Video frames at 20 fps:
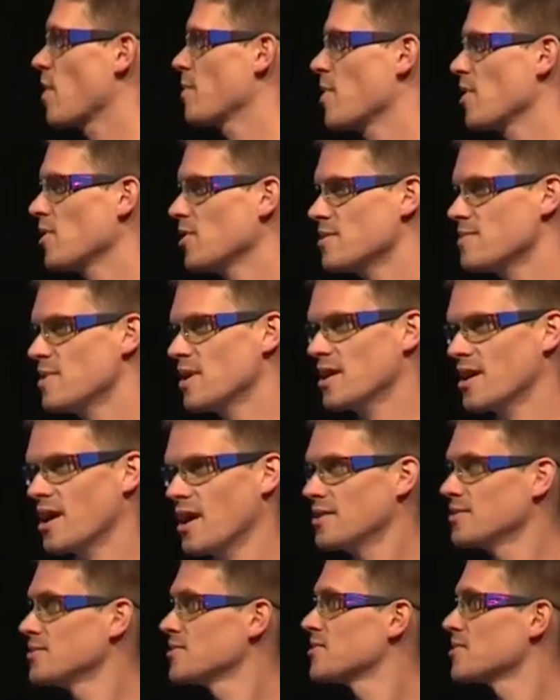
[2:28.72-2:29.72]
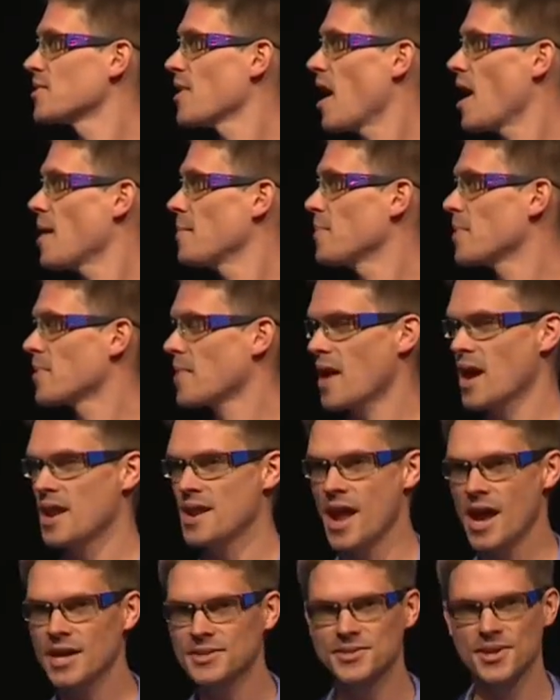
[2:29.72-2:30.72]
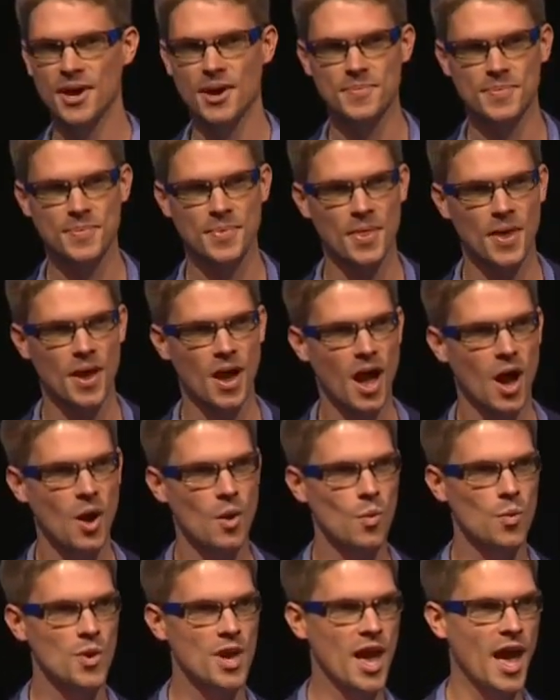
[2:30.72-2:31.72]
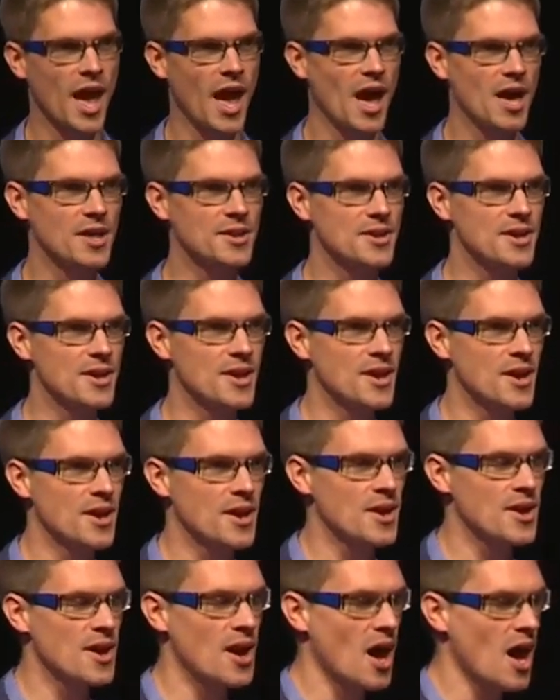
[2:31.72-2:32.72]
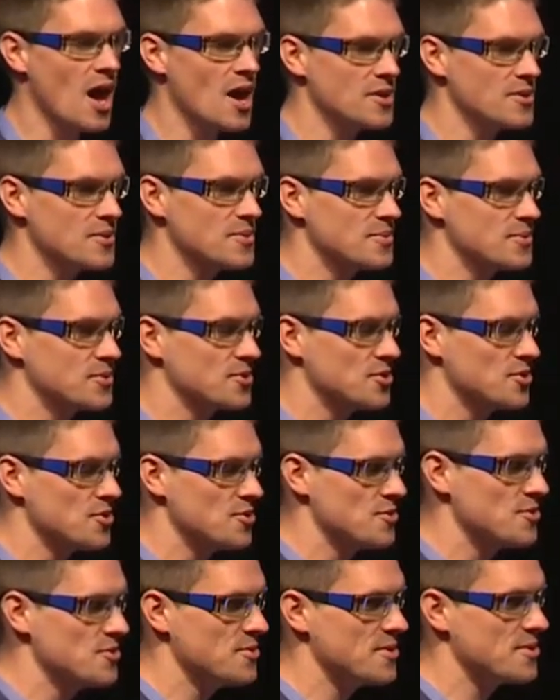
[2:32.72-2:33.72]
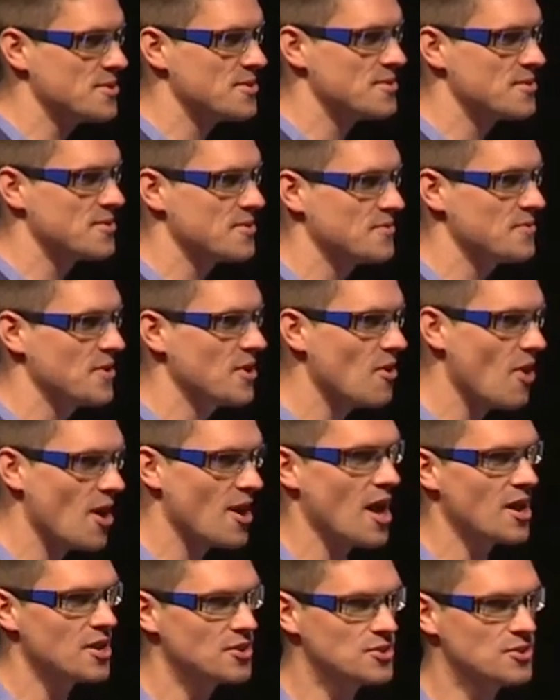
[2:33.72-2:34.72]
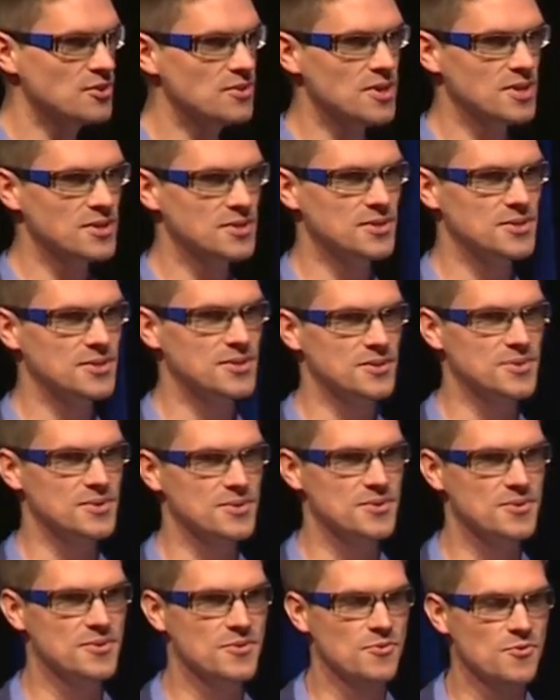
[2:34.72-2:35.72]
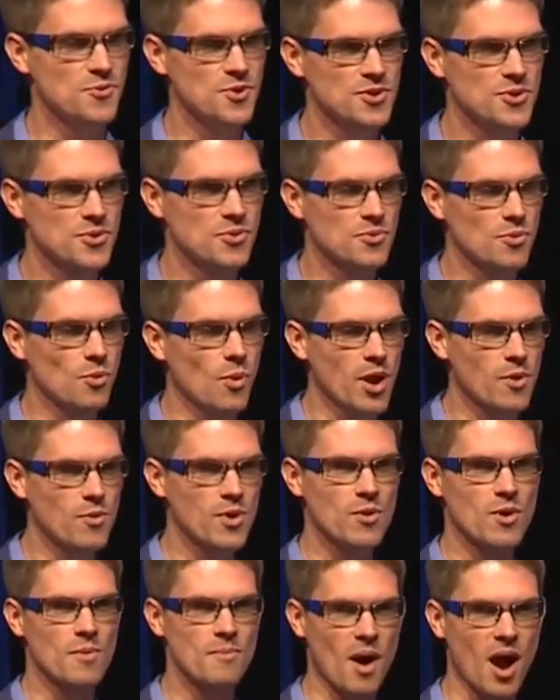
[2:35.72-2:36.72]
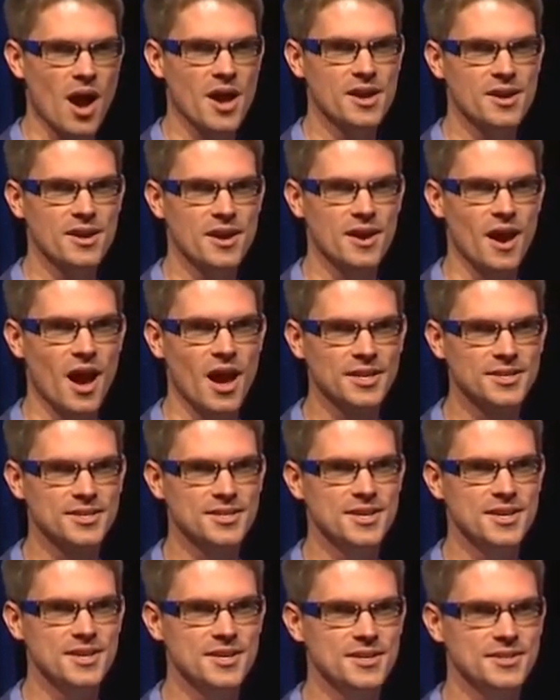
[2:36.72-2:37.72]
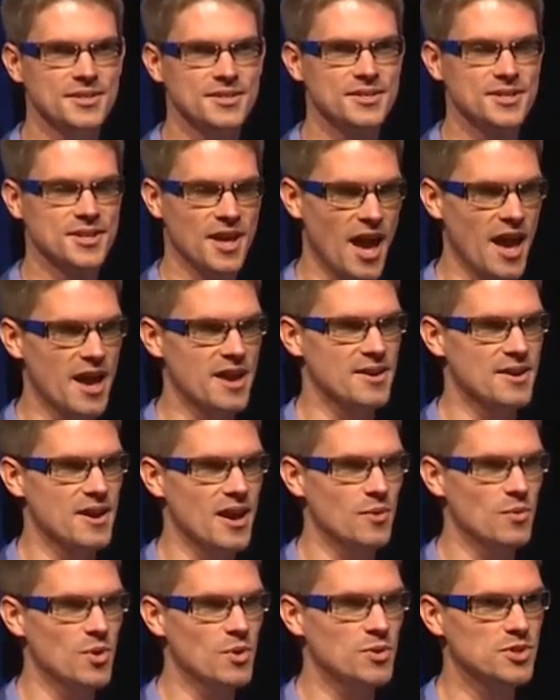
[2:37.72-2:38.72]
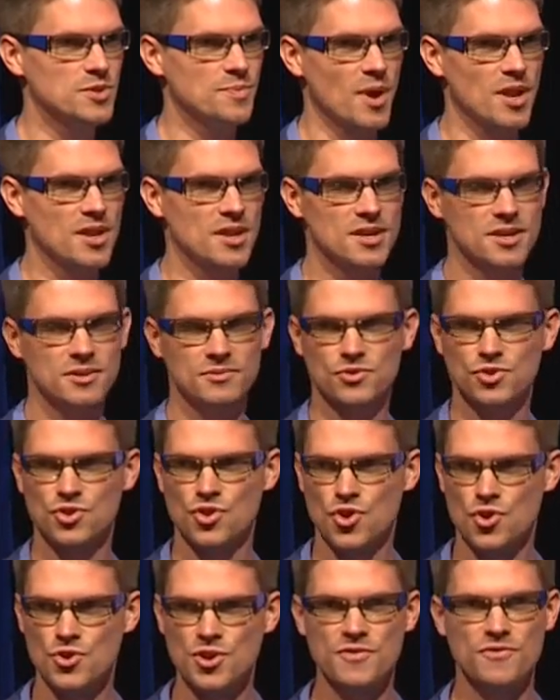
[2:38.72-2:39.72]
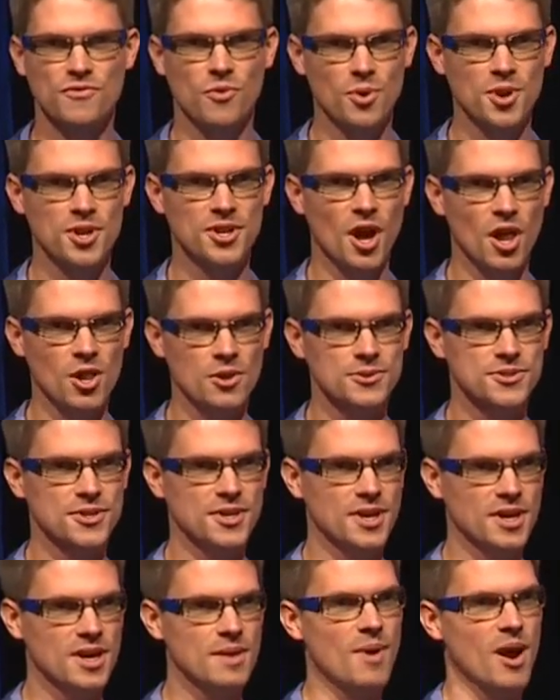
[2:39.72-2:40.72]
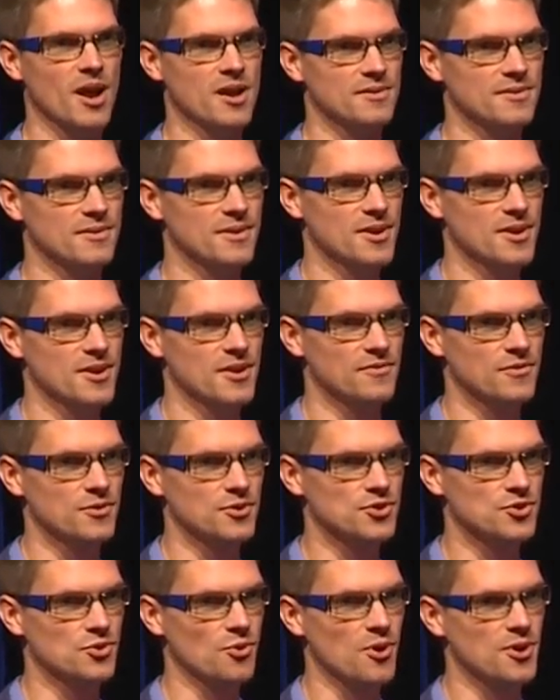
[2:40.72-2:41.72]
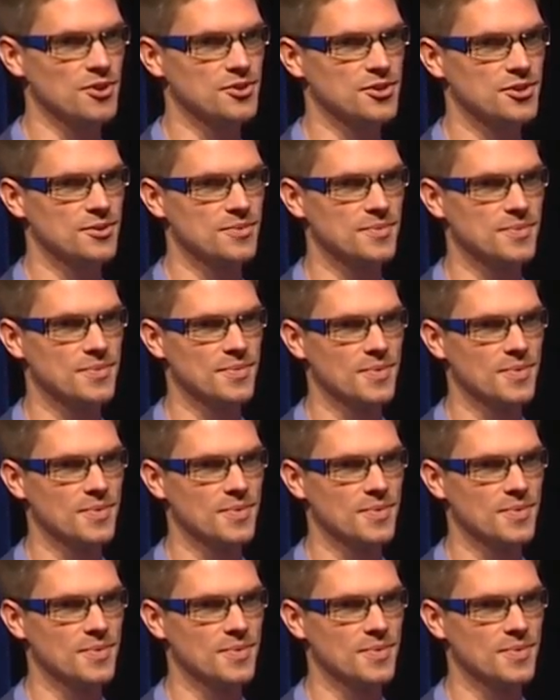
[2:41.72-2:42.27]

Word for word: primarily because um, at NASA, we had uh, to figure out how to do this with the way we were buying IT today. And we were spending $30, $40 a gigabyte for storage.